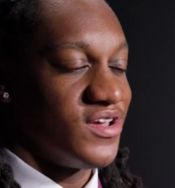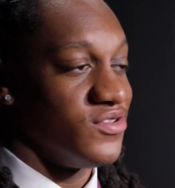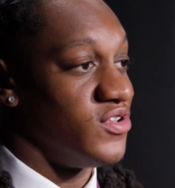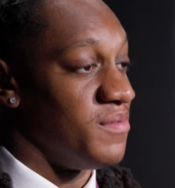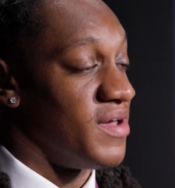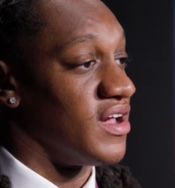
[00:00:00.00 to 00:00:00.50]

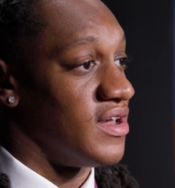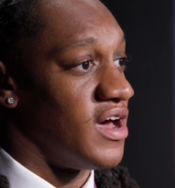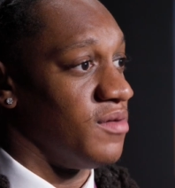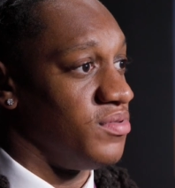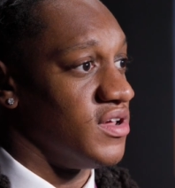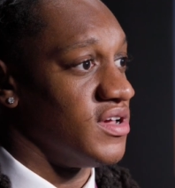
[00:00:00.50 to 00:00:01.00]
you can make a
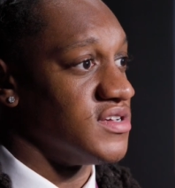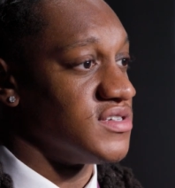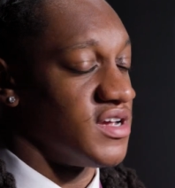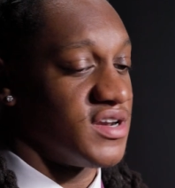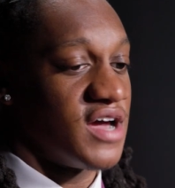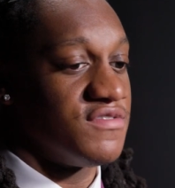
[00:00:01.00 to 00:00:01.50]
lot of
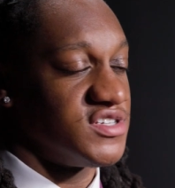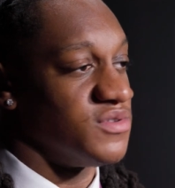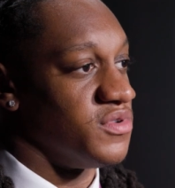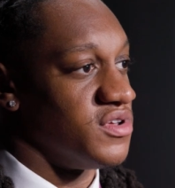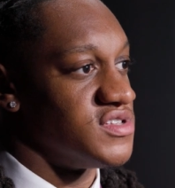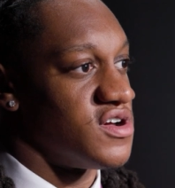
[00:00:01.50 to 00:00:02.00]
plays. And
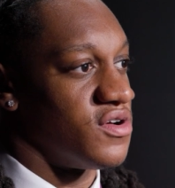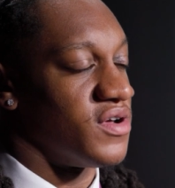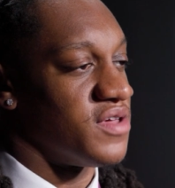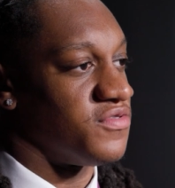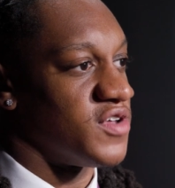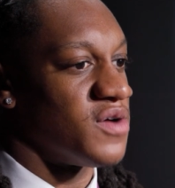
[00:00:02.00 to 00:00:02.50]
obviously when you turn on
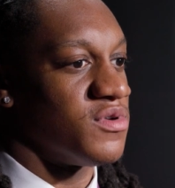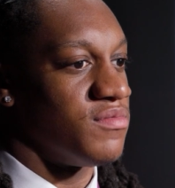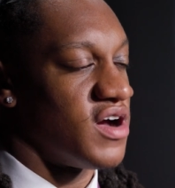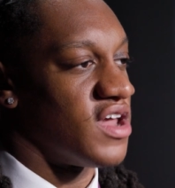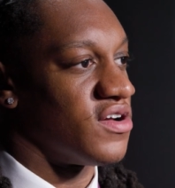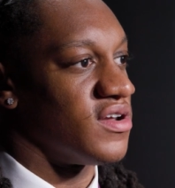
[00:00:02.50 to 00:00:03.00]
that film with
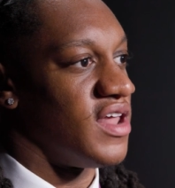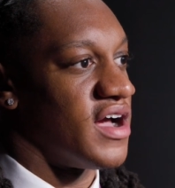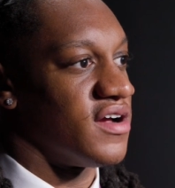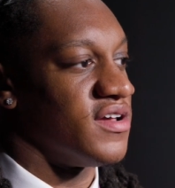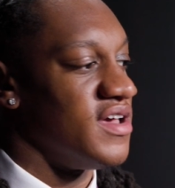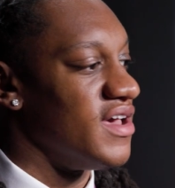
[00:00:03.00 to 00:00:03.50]
Brian
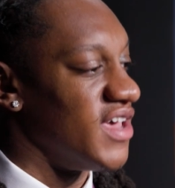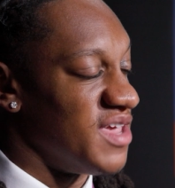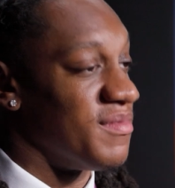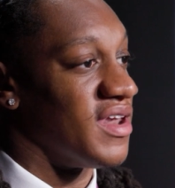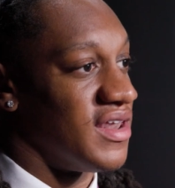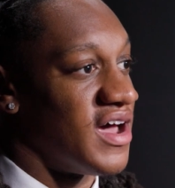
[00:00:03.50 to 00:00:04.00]
Urlacher,
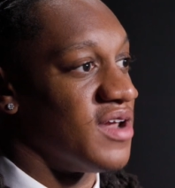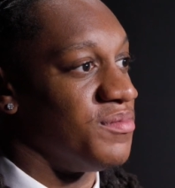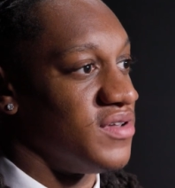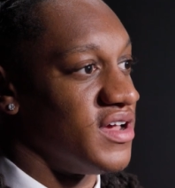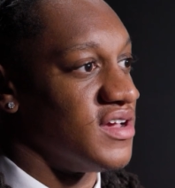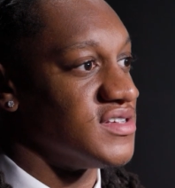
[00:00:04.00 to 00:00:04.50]
he made a lot of
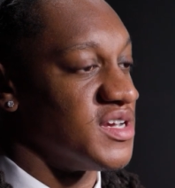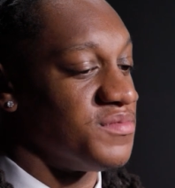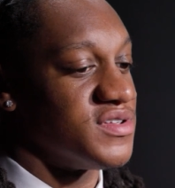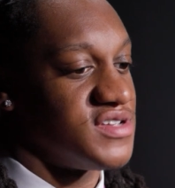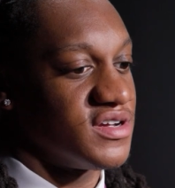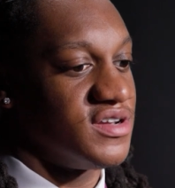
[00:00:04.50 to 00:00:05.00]
plays, in
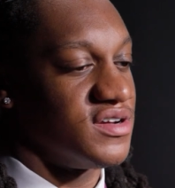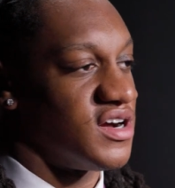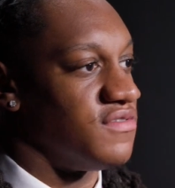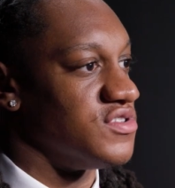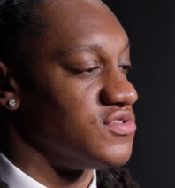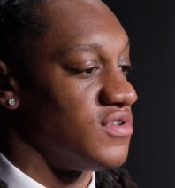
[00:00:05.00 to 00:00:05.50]
particular
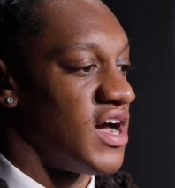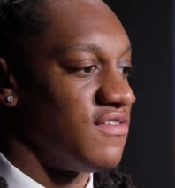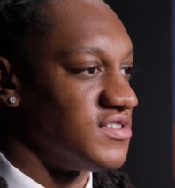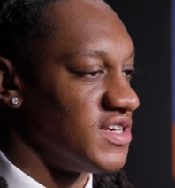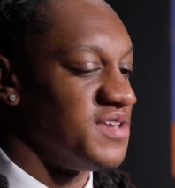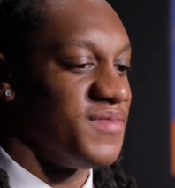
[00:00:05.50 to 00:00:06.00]
cover two.
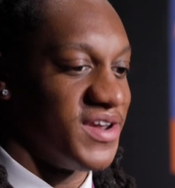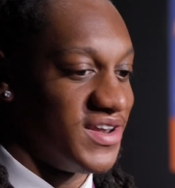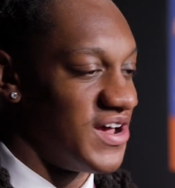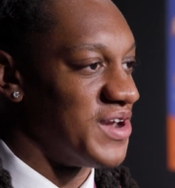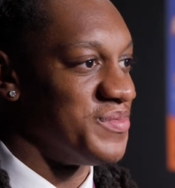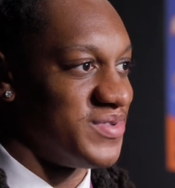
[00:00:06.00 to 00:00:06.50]
Obviously he made a
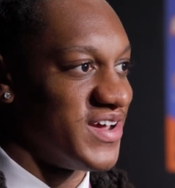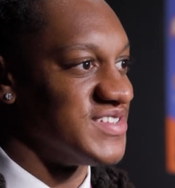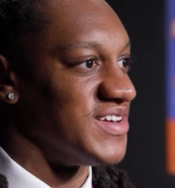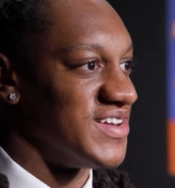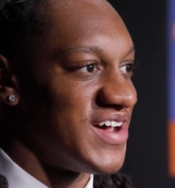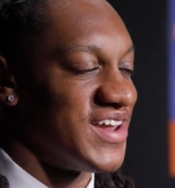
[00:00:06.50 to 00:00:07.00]
lot of plays
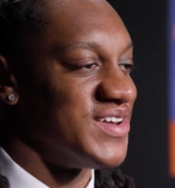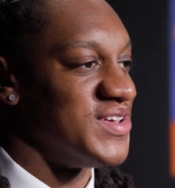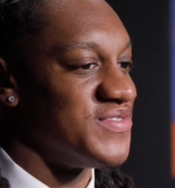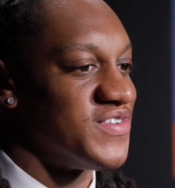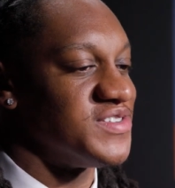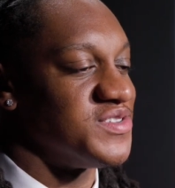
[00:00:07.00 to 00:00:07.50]
on a lot of
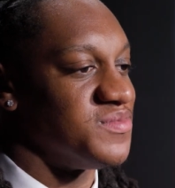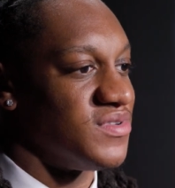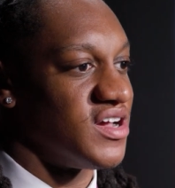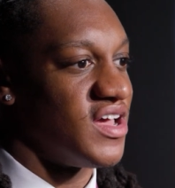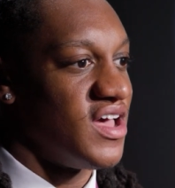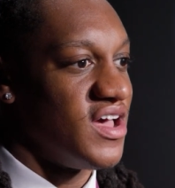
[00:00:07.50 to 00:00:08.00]
defenses,
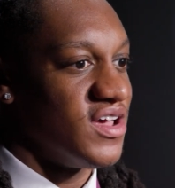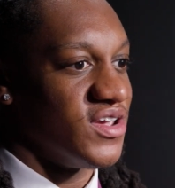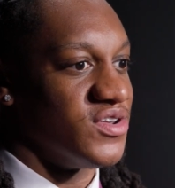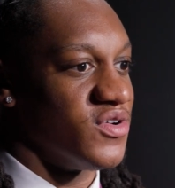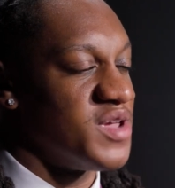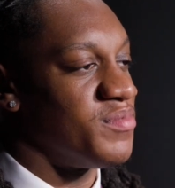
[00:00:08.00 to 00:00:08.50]
but you know, he